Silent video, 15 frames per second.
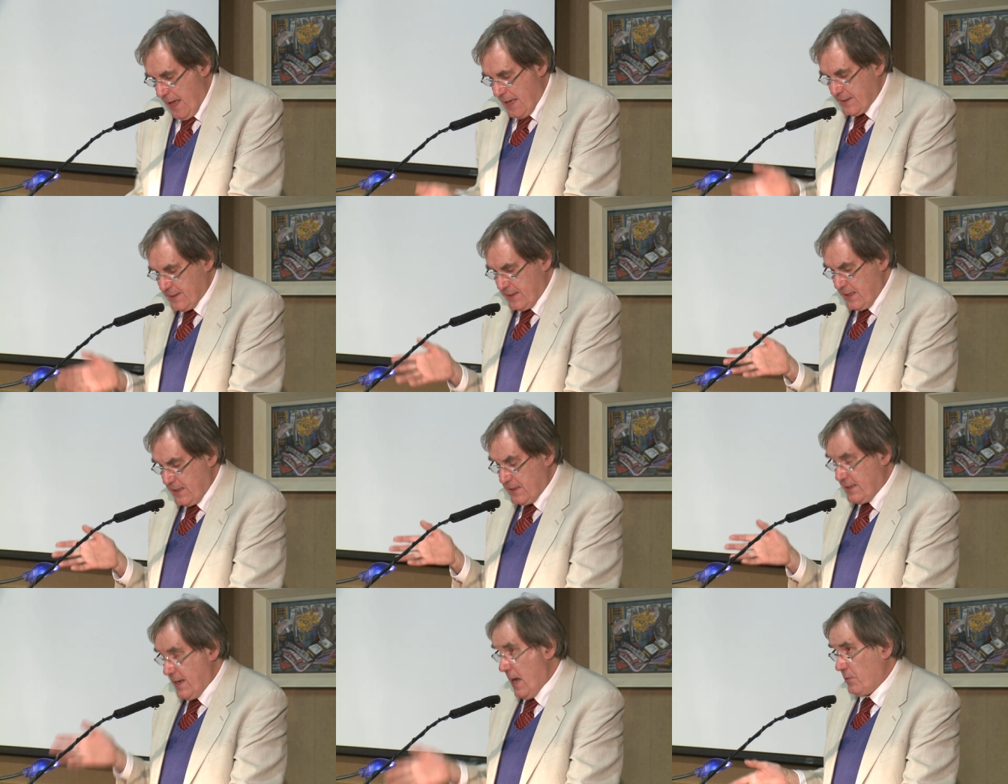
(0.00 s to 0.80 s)
as
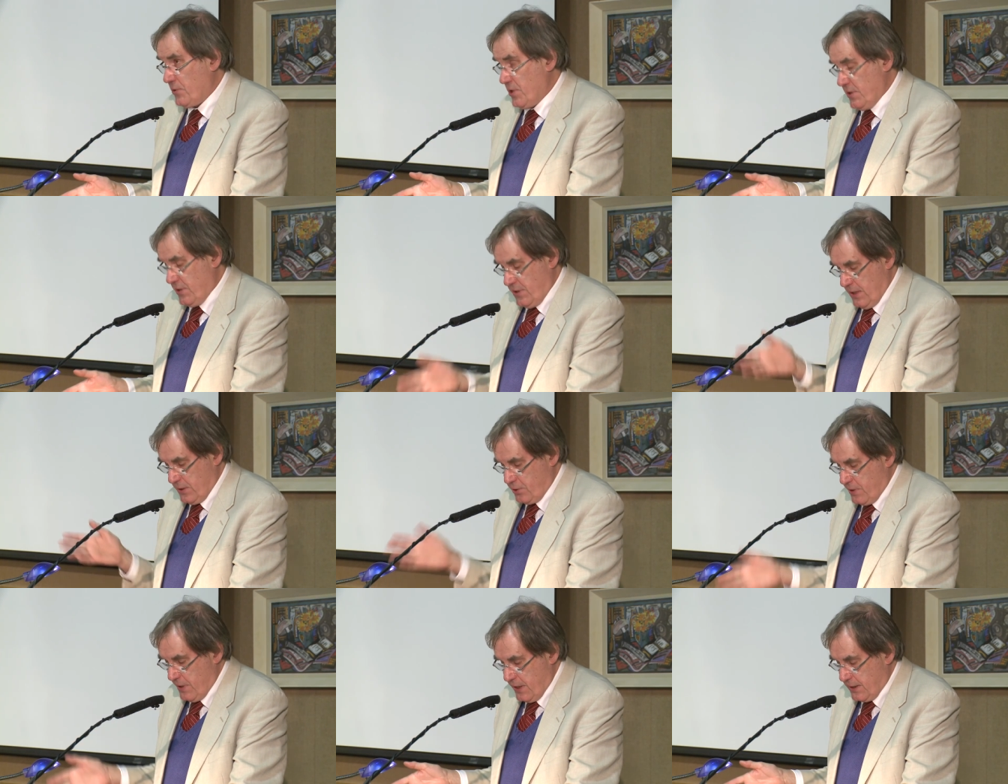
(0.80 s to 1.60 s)
these doubters
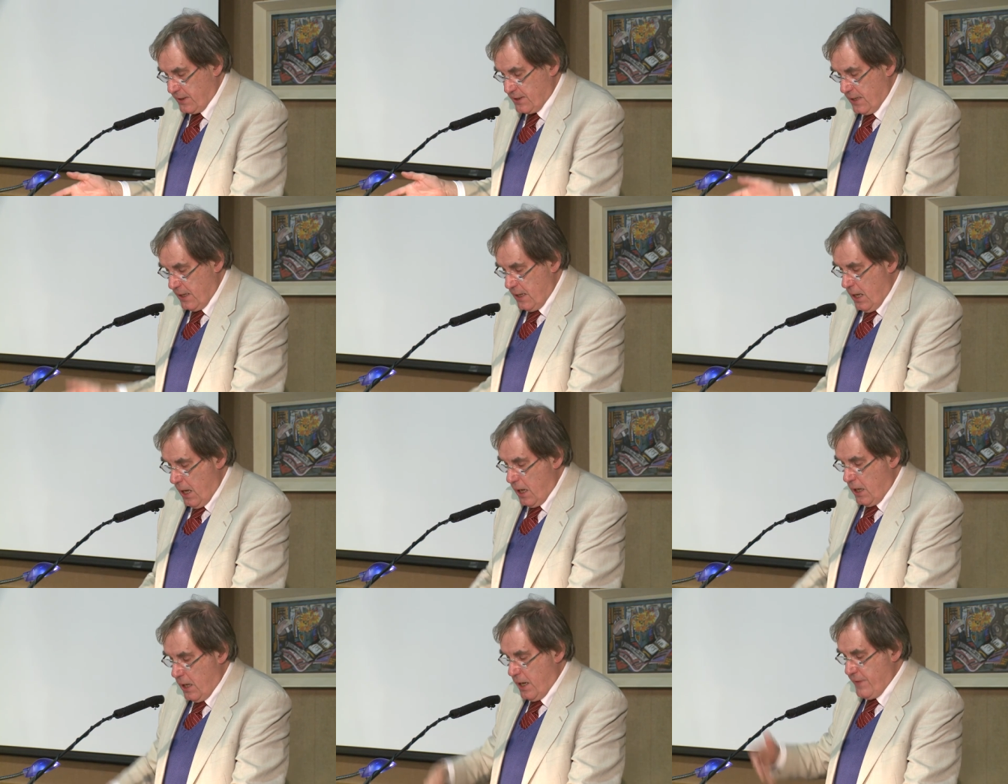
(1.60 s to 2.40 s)
and critics
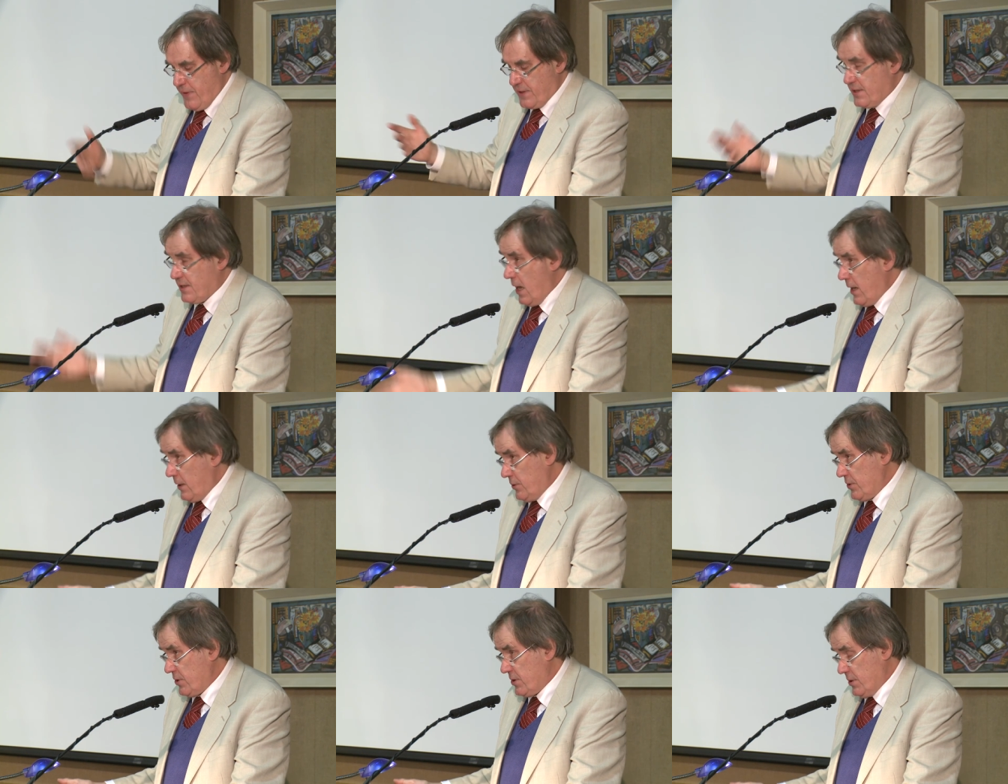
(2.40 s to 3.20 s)
are either
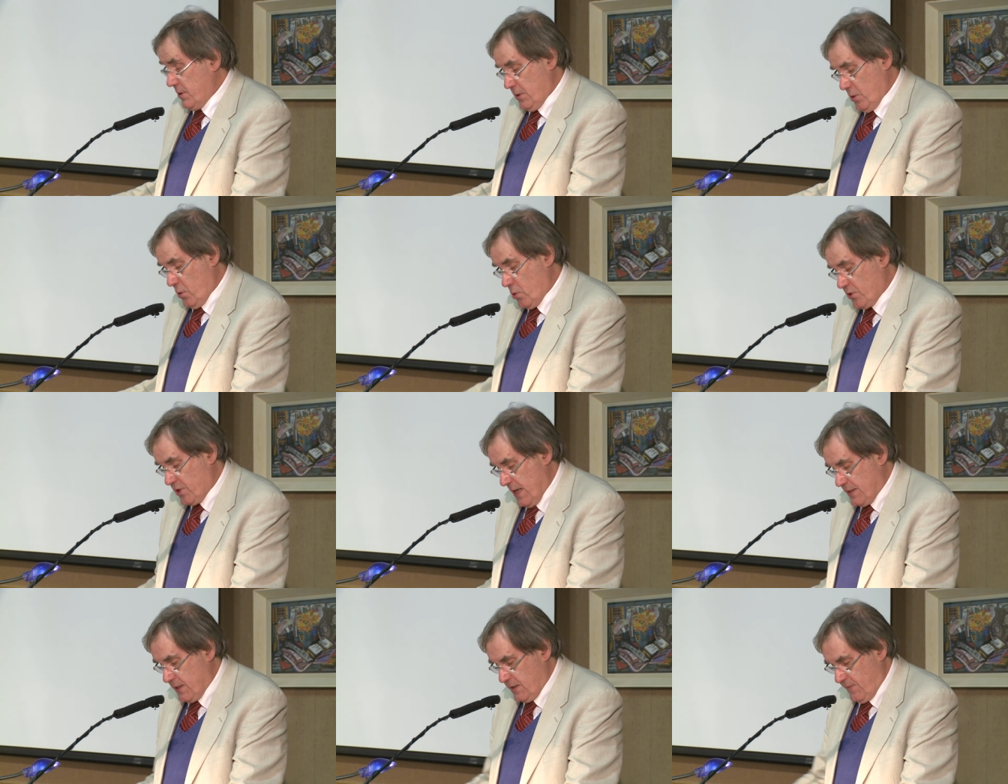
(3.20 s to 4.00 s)
silenced or
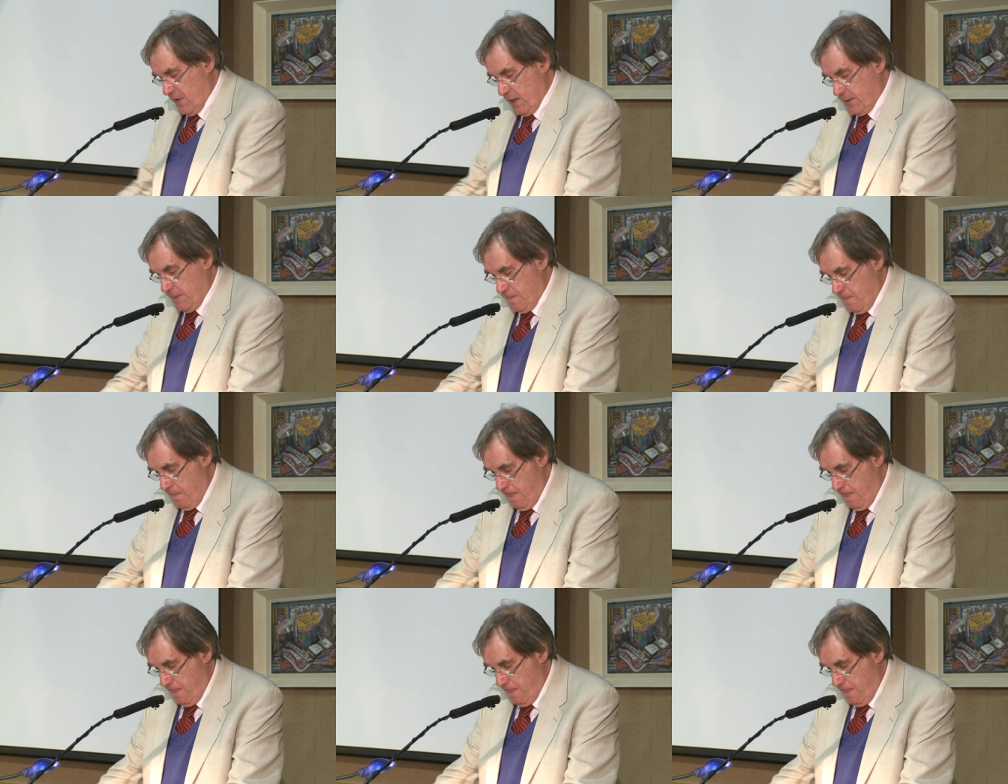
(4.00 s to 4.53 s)
satisfied.